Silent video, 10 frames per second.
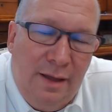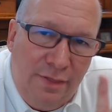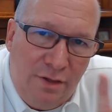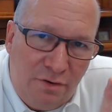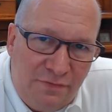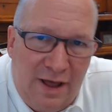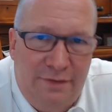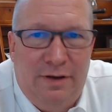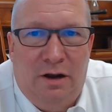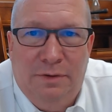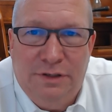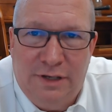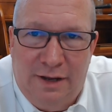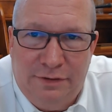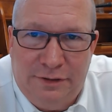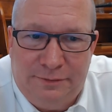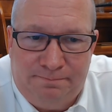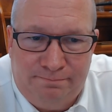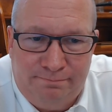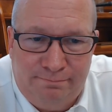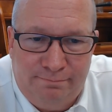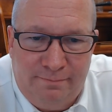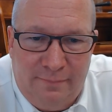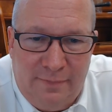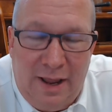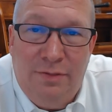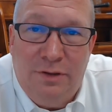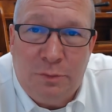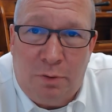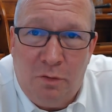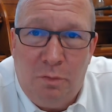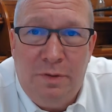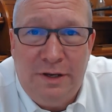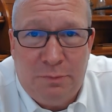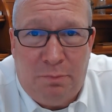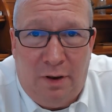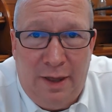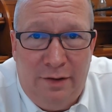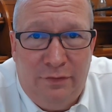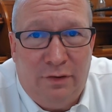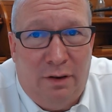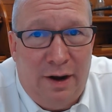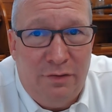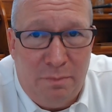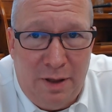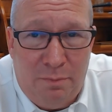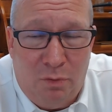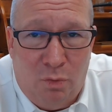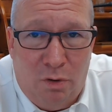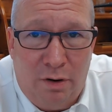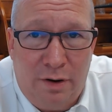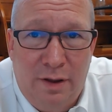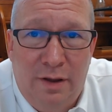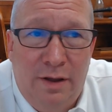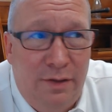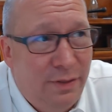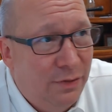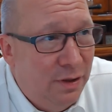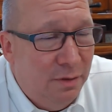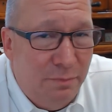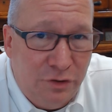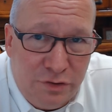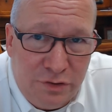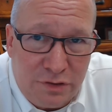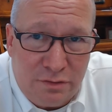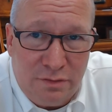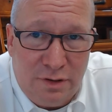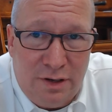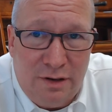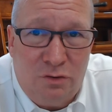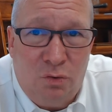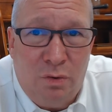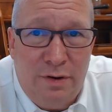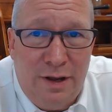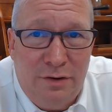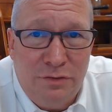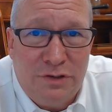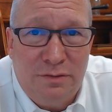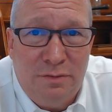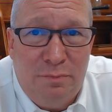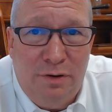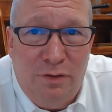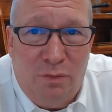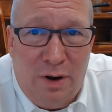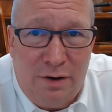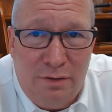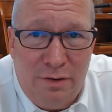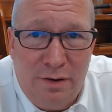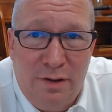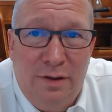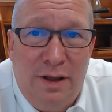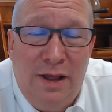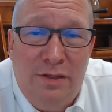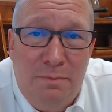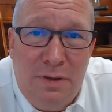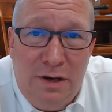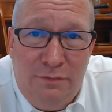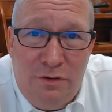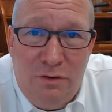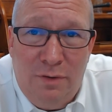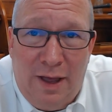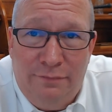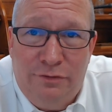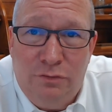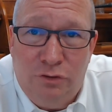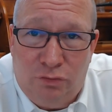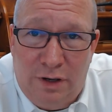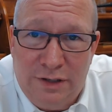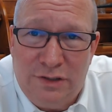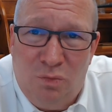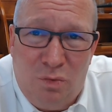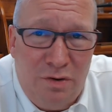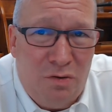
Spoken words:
There are 5 elements of it, and this probably explains a lot of the paperwork that the admissions coordinators put in the record, and that many of you have to address and wonder,